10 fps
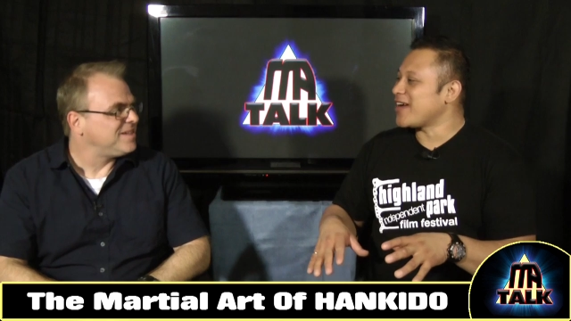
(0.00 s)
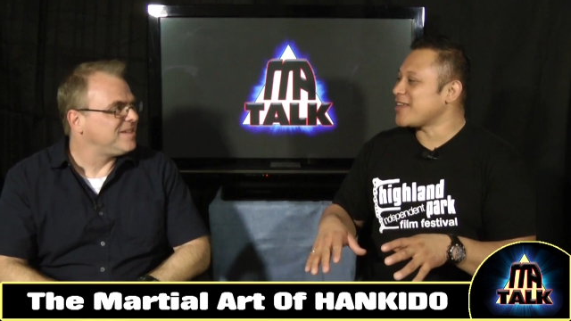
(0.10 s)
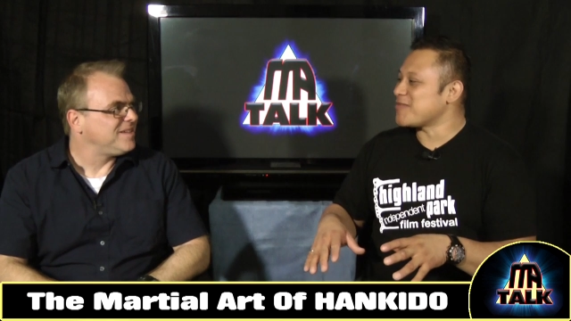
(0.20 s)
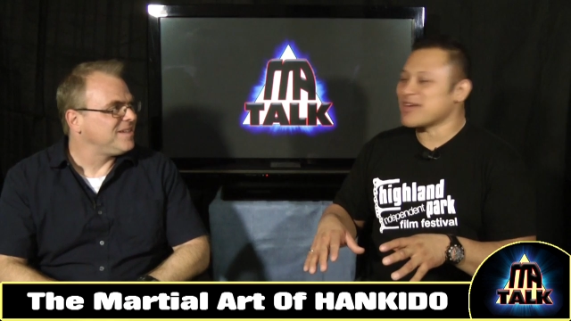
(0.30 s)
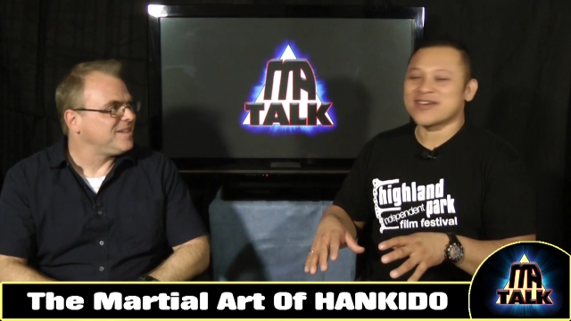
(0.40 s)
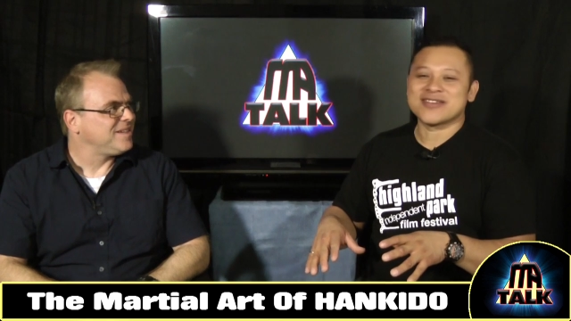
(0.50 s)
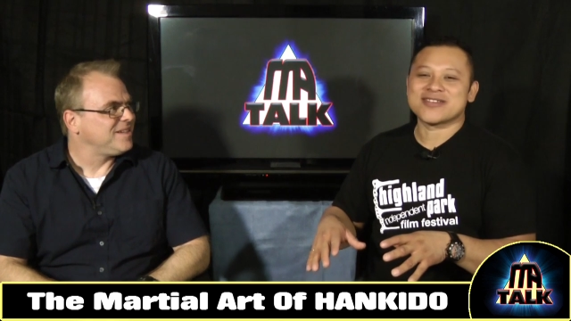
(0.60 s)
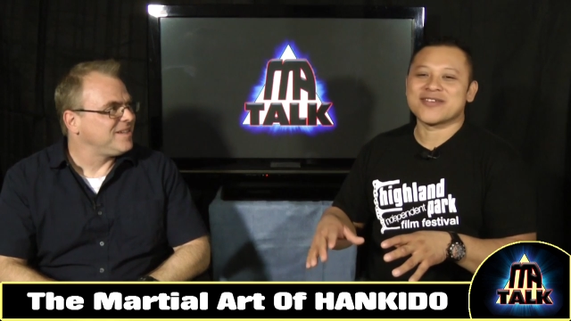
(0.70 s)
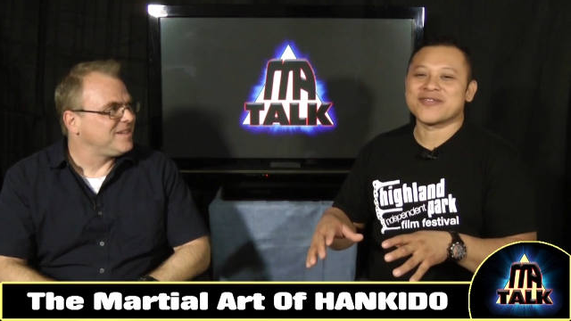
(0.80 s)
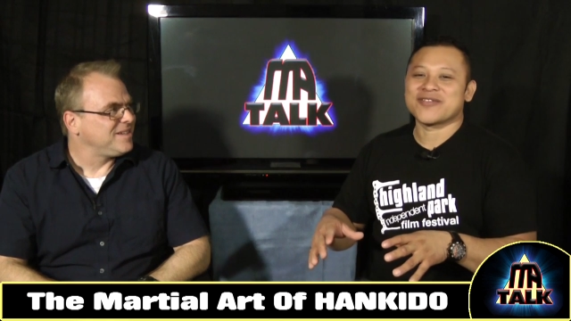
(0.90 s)
Speaker 1: hiding
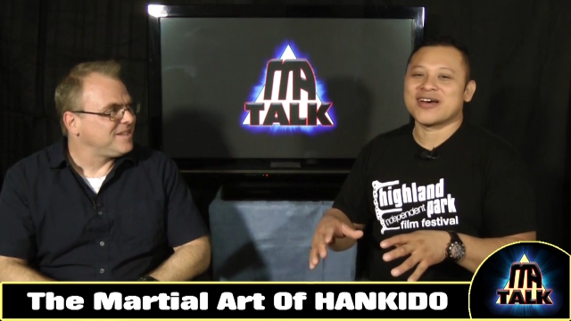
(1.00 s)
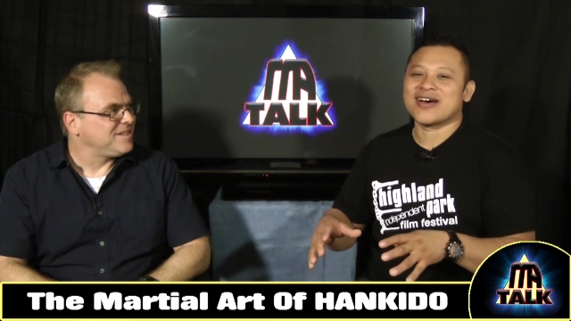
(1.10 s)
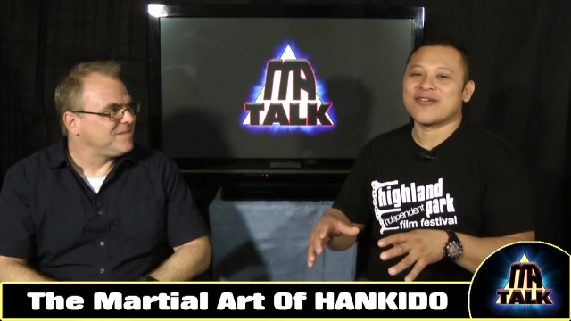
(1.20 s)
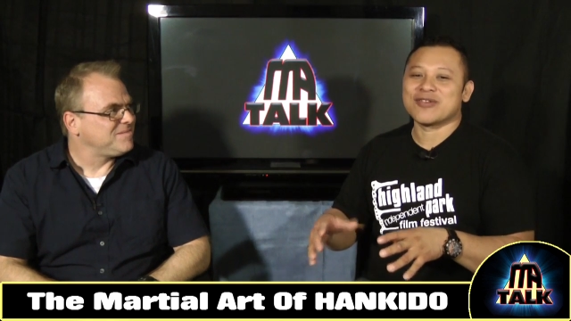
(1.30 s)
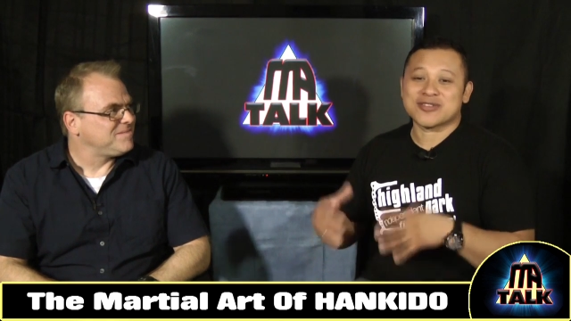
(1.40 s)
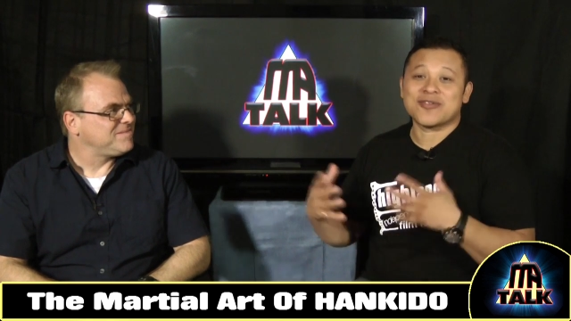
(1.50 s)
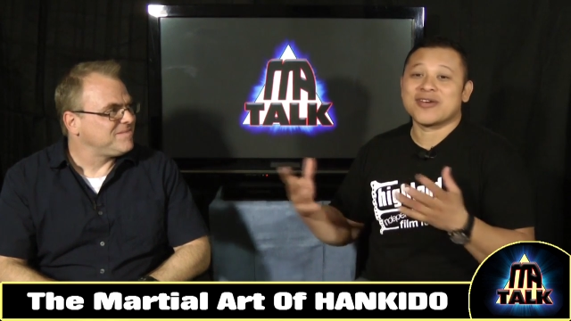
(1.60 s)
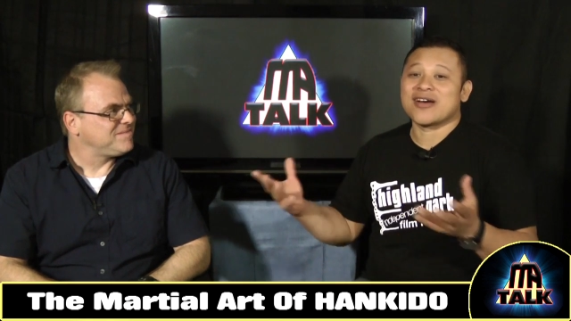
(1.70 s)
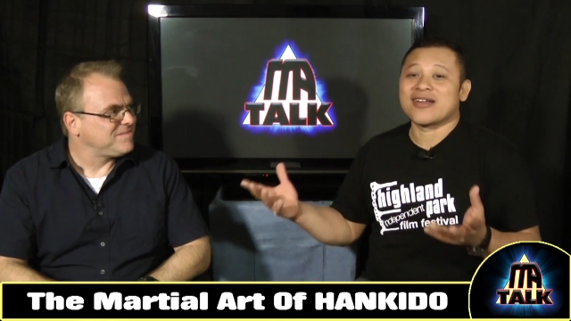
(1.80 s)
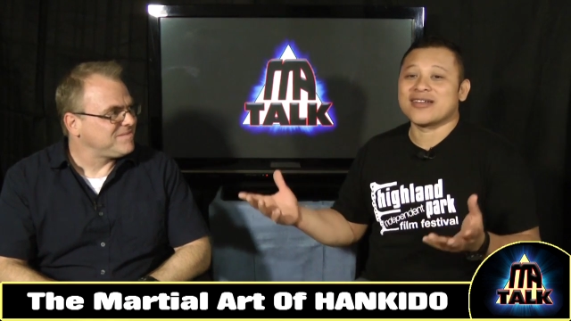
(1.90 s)
because of uh, what's
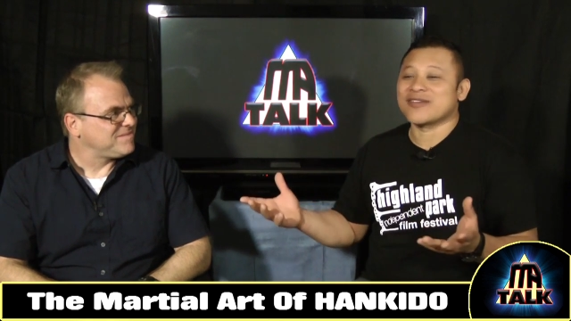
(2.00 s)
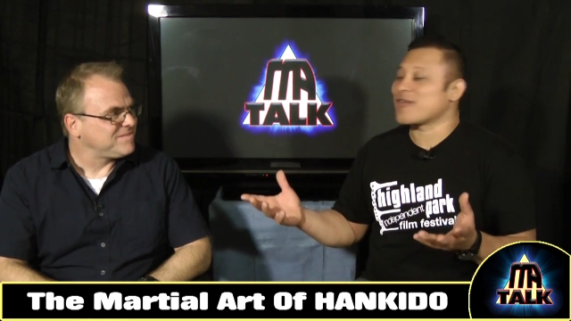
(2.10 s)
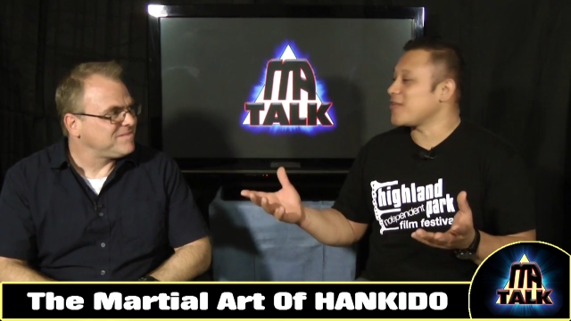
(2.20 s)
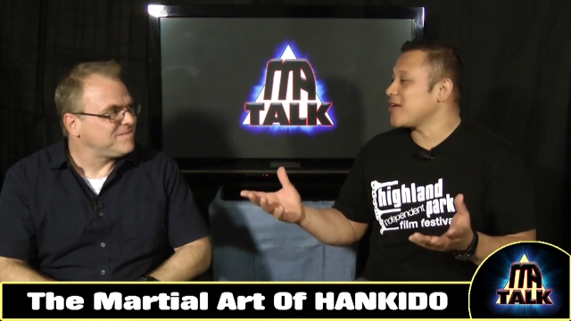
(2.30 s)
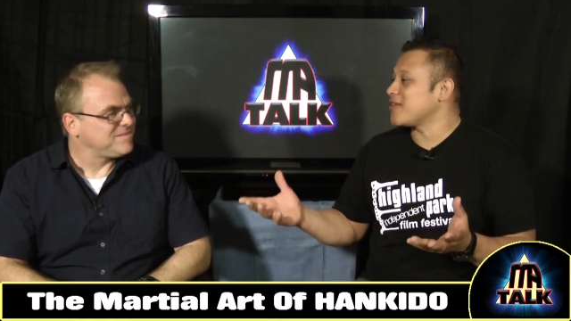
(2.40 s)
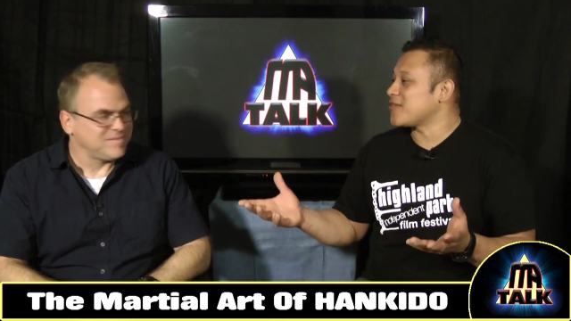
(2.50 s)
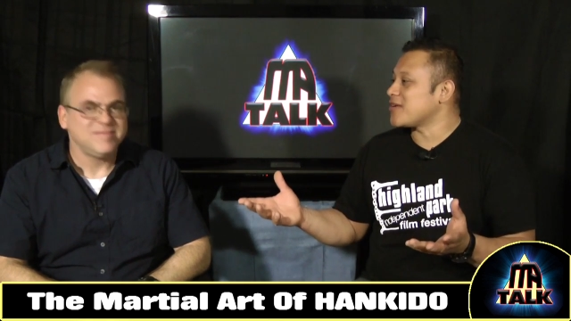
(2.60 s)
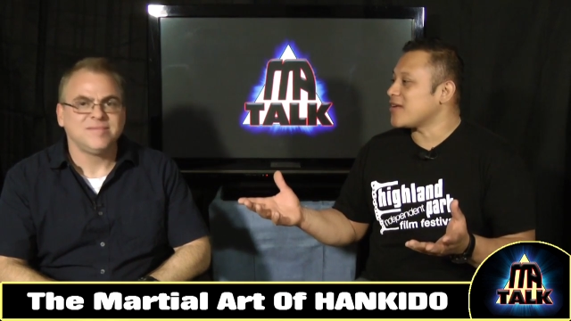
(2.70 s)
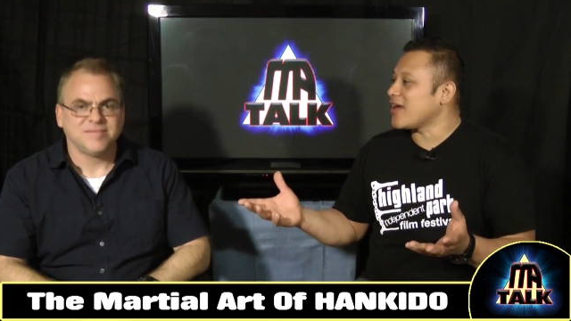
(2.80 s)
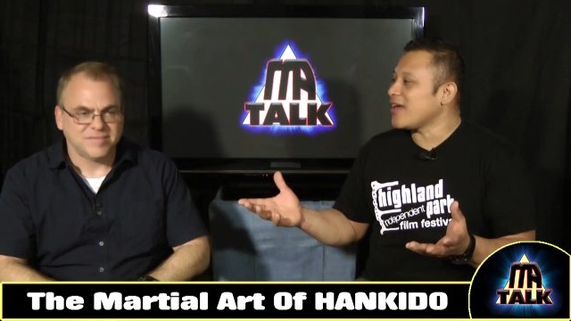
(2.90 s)
going on in Korea
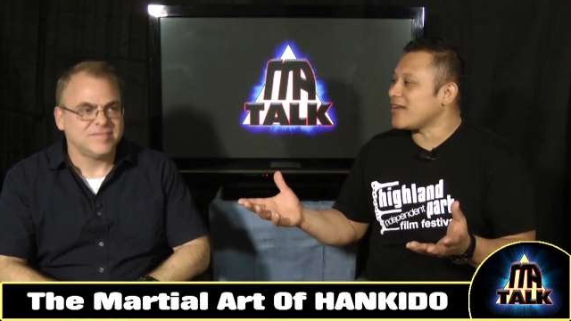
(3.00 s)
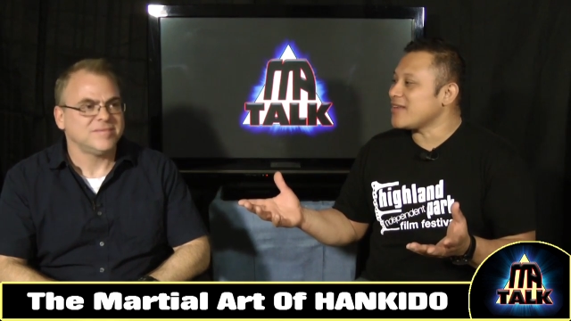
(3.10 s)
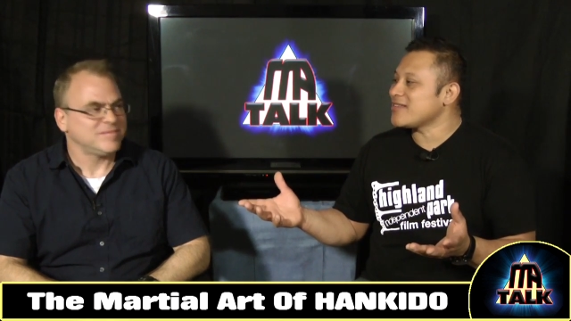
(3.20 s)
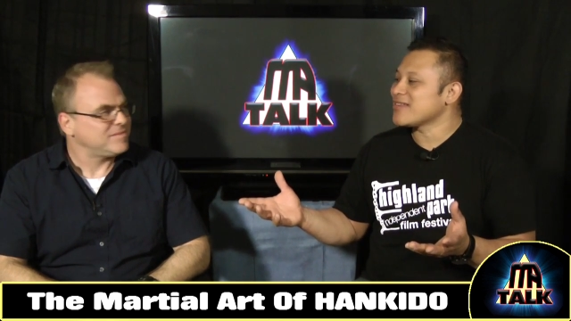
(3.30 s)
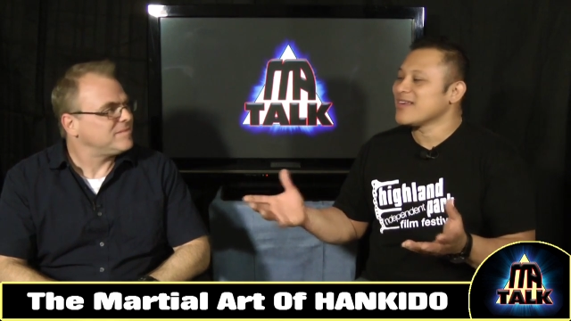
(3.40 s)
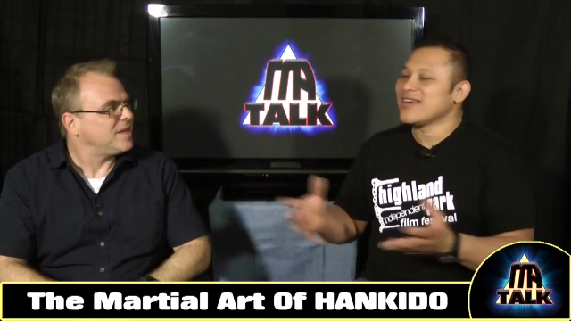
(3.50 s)
during the eighties.